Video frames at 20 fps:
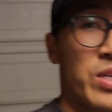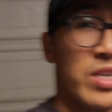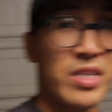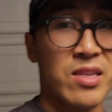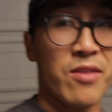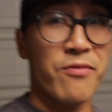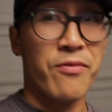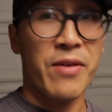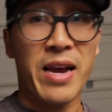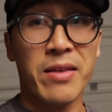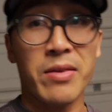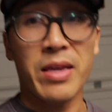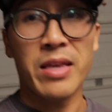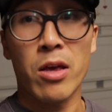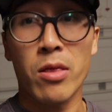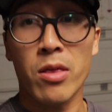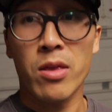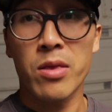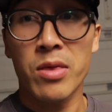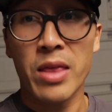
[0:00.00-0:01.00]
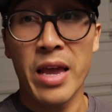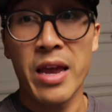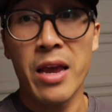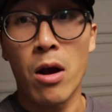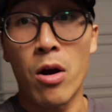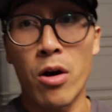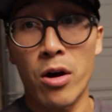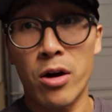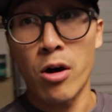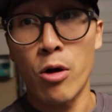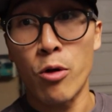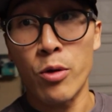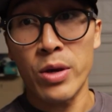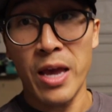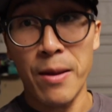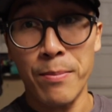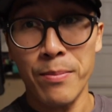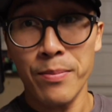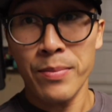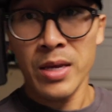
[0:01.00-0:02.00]
because the fact that they are
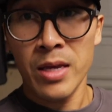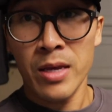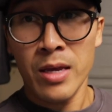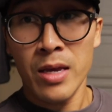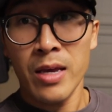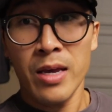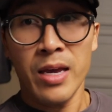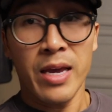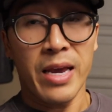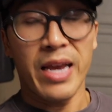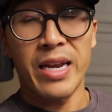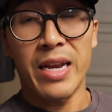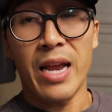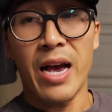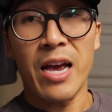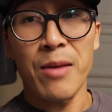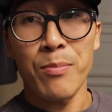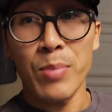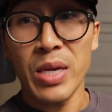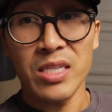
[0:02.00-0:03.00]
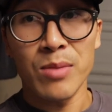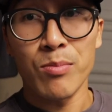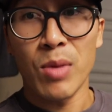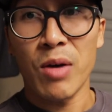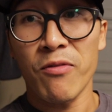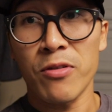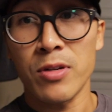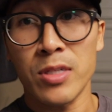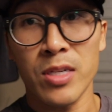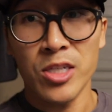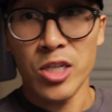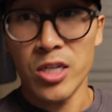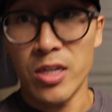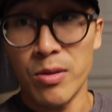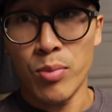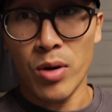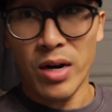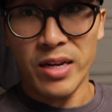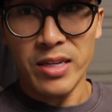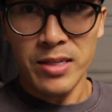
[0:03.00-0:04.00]
OEM and I picked them up for such a
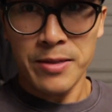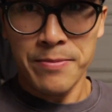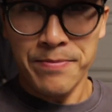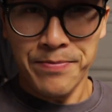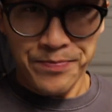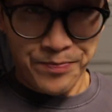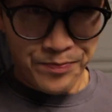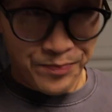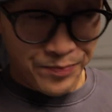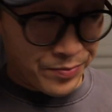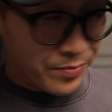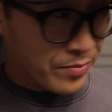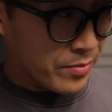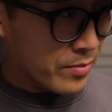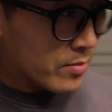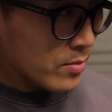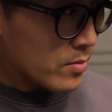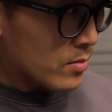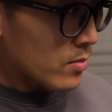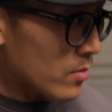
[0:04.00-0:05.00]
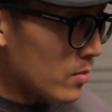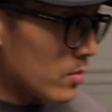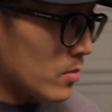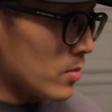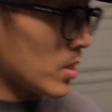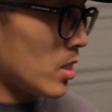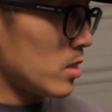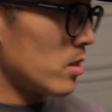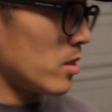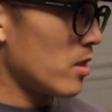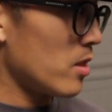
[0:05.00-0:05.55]
good price. Uh,